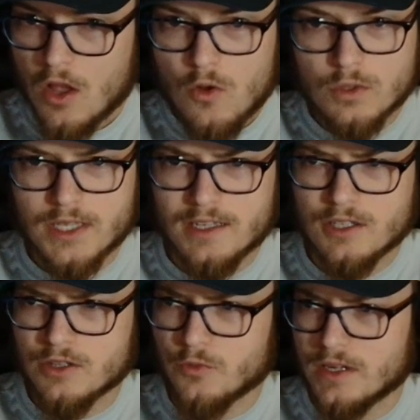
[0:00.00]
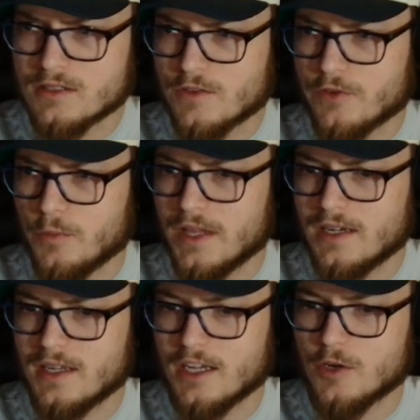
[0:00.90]
We'll take a look at the relative
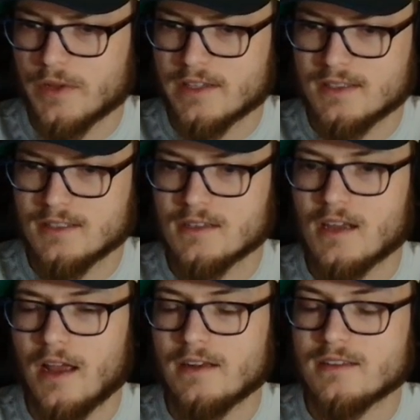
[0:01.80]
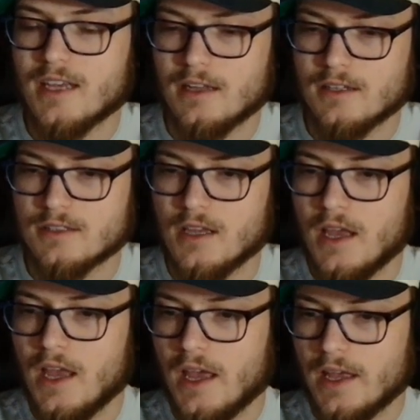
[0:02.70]
humidity here, because this can kind of tell us
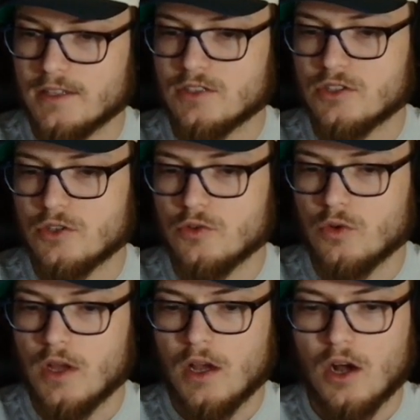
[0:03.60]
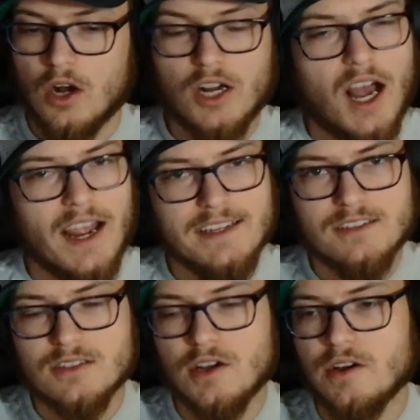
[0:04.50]
as to our
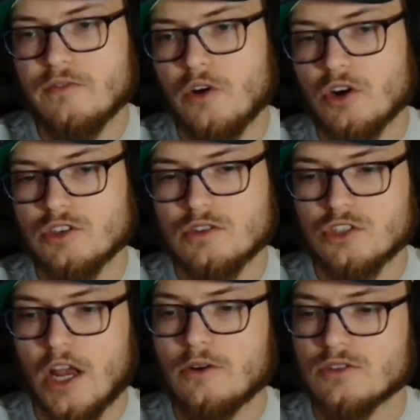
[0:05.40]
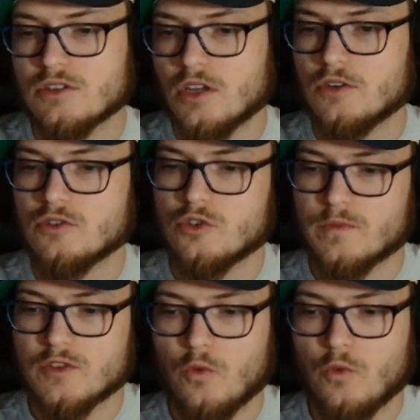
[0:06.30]
heights of our showers and thunderstorms.